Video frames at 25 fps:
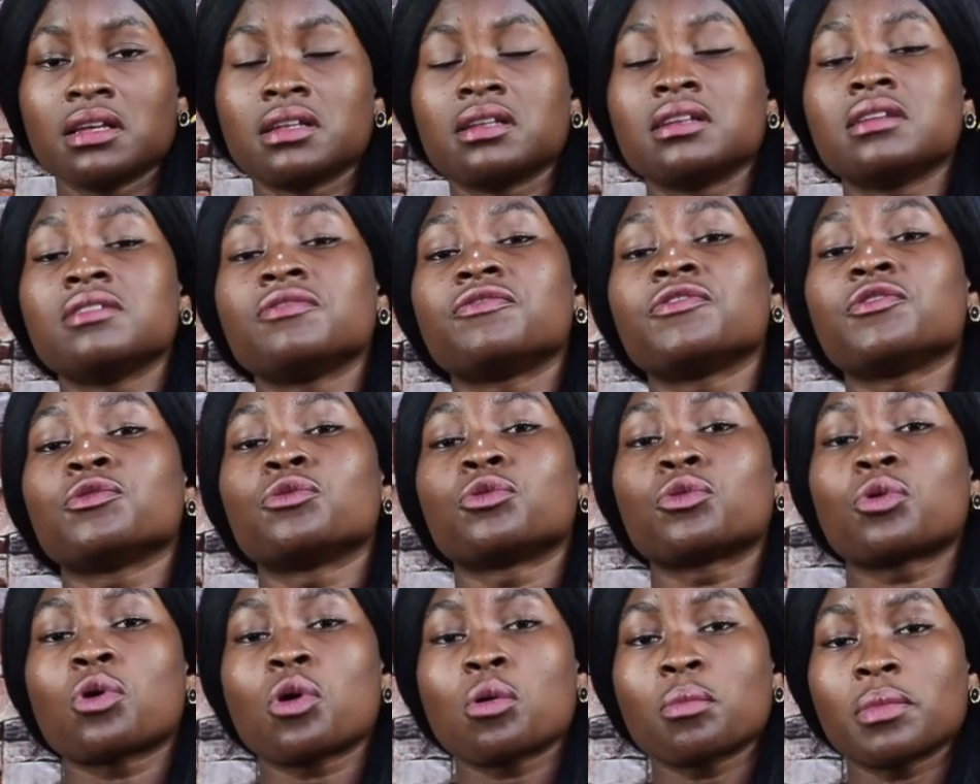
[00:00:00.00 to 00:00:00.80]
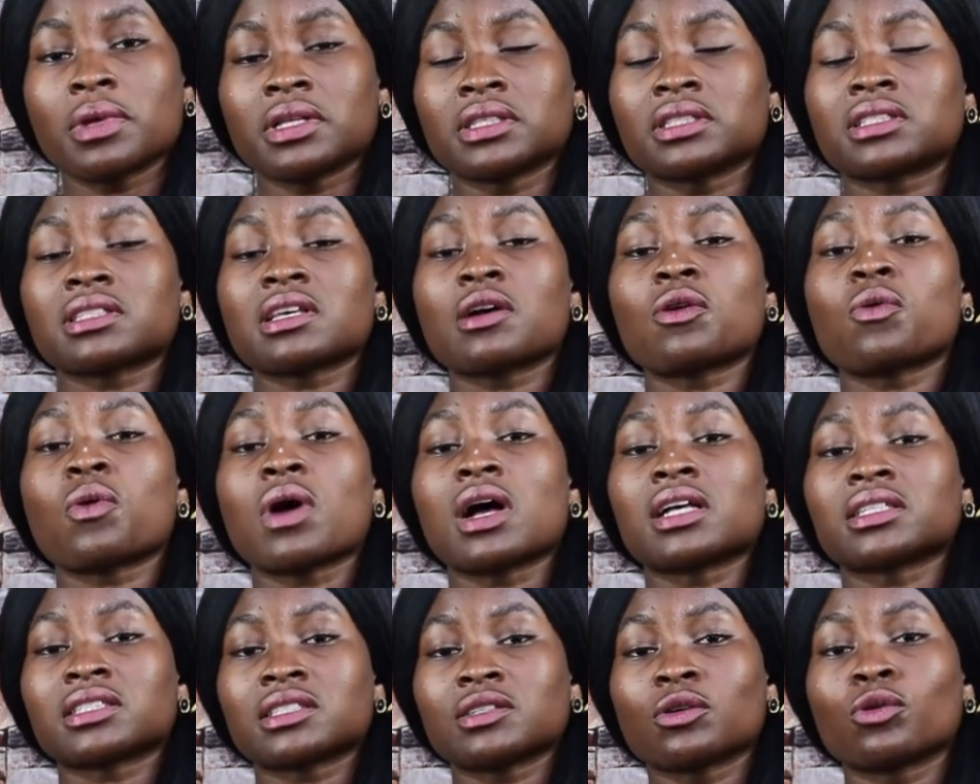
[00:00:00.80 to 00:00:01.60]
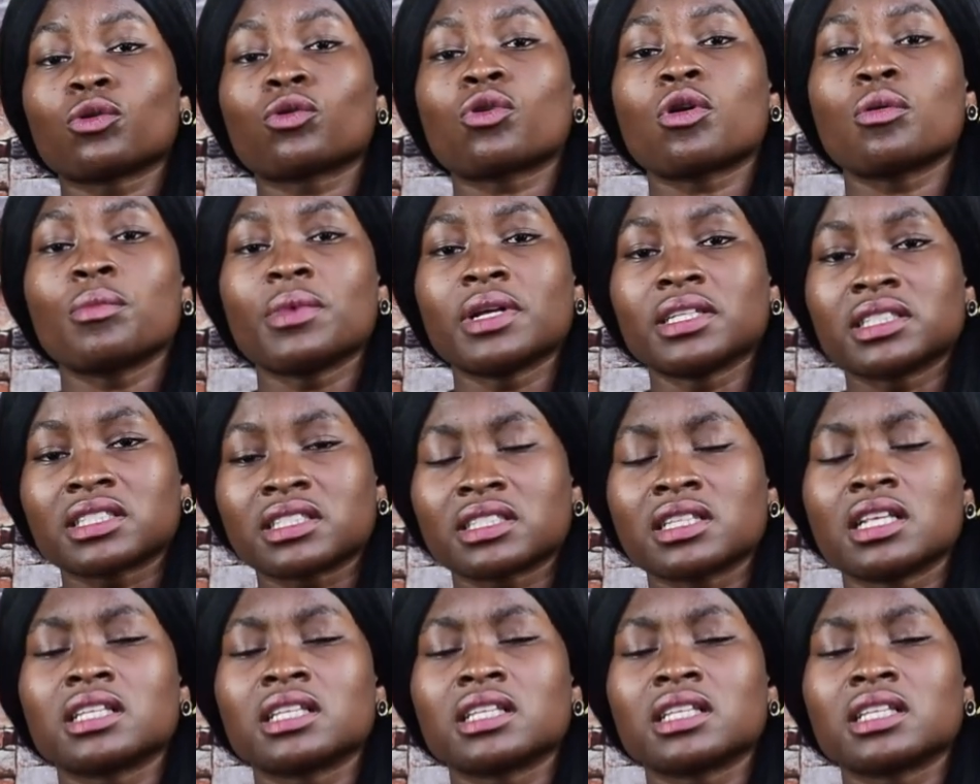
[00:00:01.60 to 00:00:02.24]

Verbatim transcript: Leave your comments, a was your comments,